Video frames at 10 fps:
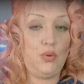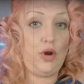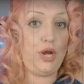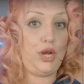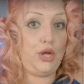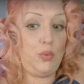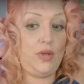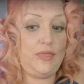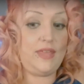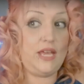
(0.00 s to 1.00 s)
we're going to go
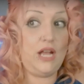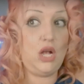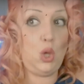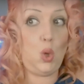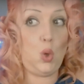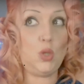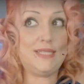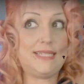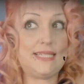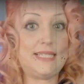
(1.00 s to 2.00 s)
with the
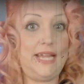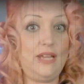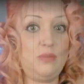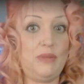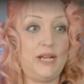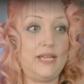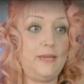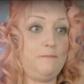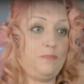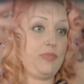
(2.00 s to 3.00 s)
old
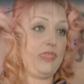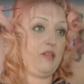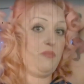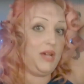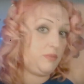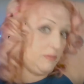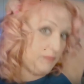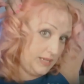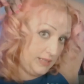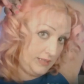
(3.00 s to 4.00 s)
standby of bobby
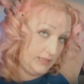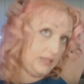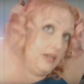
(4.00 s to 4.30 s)
pins.